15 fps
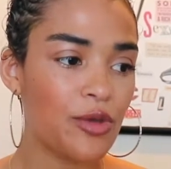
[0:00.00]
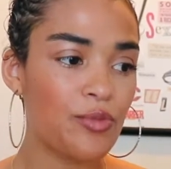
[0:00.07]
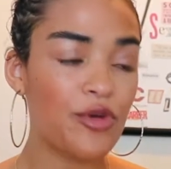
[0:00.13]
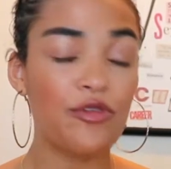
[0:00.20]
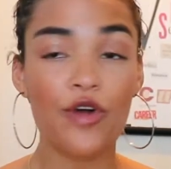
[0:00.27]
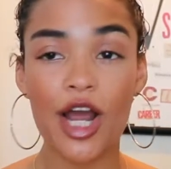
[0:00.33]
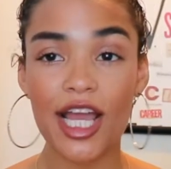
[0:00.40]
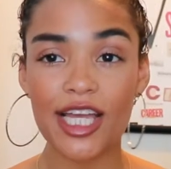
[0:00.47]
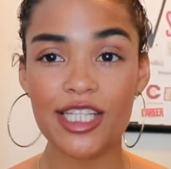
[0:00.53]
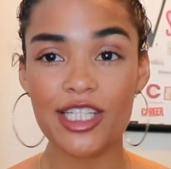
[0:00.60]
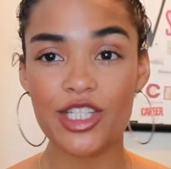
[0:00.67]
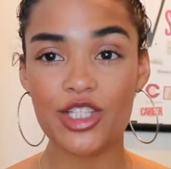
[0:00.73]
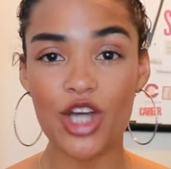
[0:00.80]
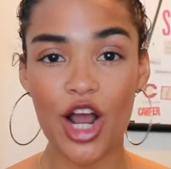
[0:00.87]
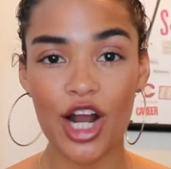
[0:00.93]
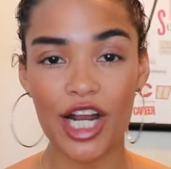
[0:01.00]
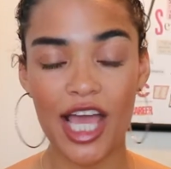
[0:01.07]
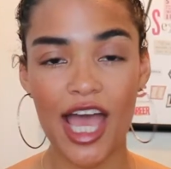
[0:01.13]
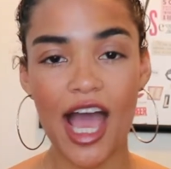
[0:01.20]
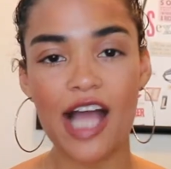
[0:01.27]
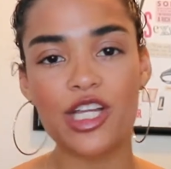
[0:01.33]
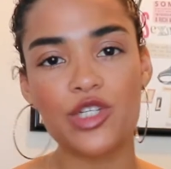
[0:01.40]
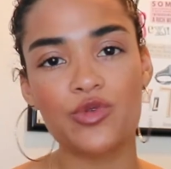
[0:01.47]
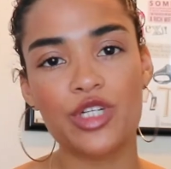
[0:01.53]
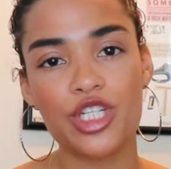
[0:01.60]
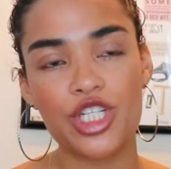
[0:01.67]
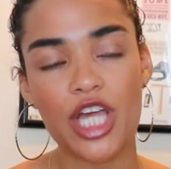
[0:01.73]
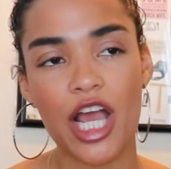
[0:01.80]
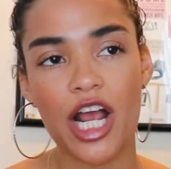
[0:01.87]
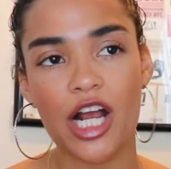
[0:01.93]
Before I get started, I just want to
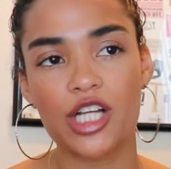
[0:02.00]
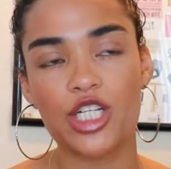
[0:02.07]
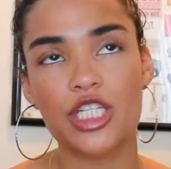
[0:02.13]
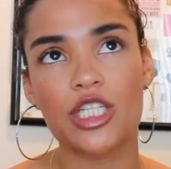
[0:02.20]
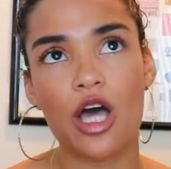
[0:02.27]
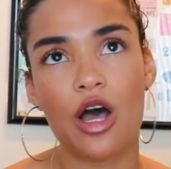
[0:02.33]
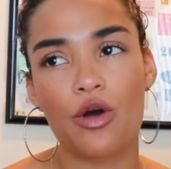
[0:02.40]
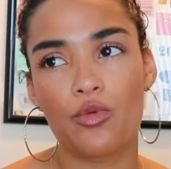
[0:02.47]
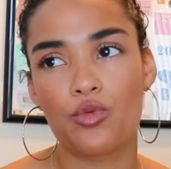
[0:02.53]
share just